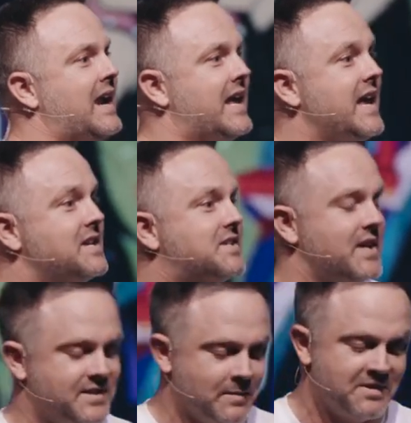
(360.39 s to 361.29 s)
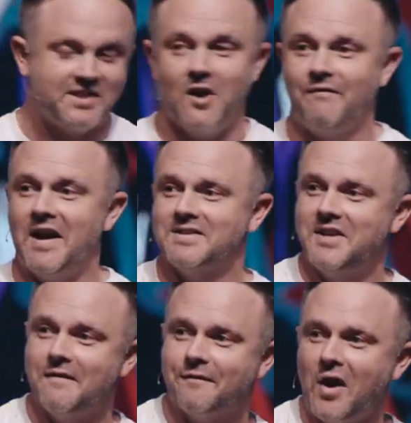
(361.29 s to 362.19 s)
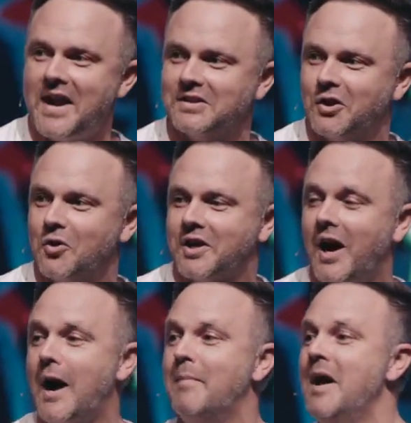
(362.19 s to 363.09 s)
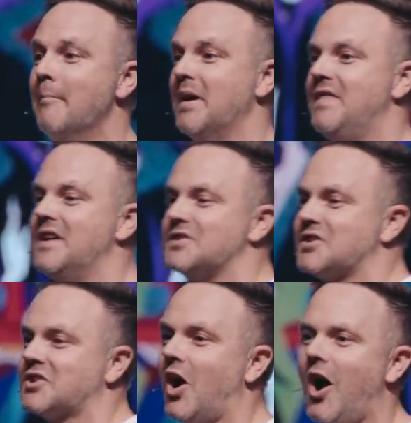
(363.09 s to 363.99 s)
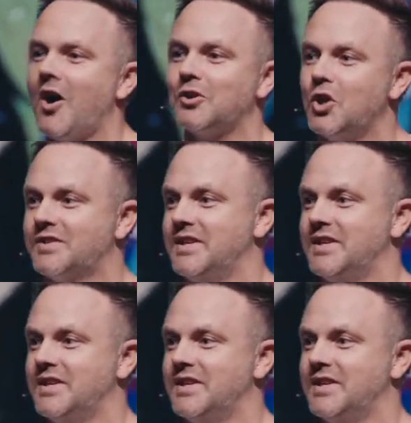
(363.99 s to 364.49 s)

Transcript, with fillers: he sees himself as the afraid little cub. But then Scar looks at